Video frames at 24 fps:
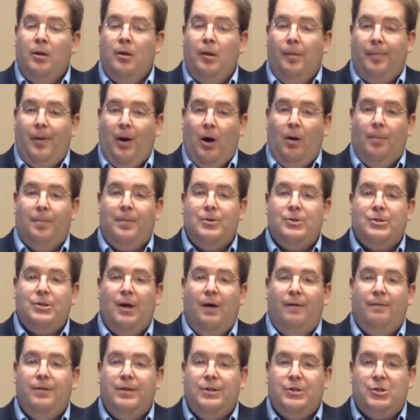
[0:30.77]
The purpose
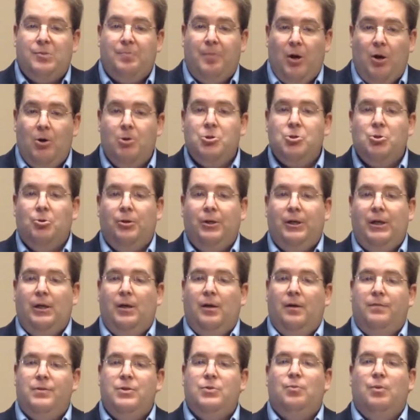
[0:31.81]
of the spiritual
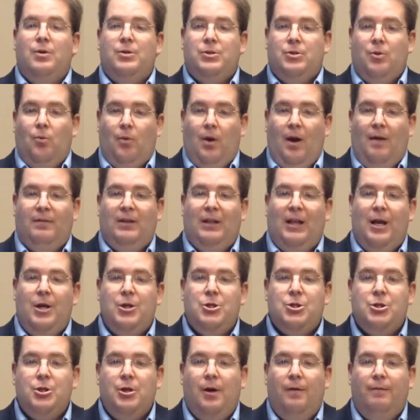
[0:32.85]
gifts was the
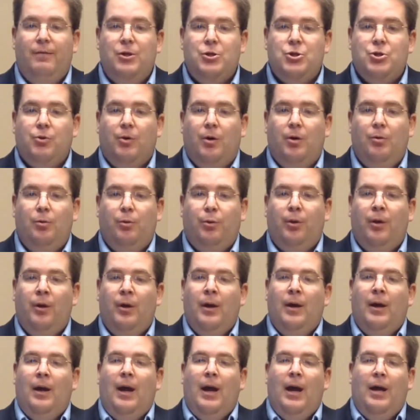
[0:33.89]
revelation of the truth
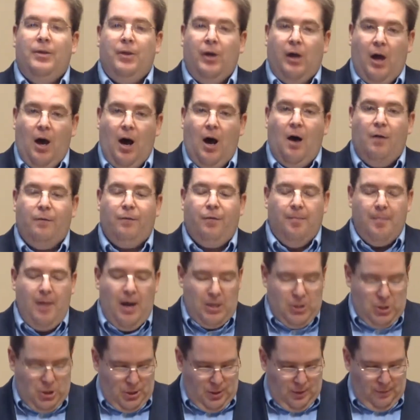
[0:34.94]
and the
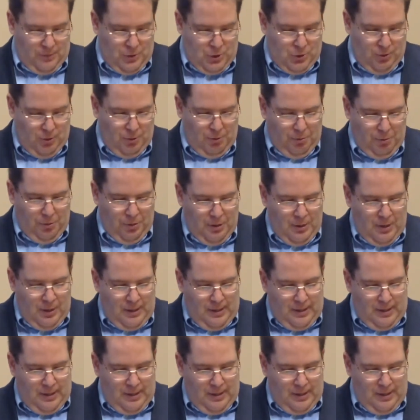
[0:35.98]
confirmation of truth.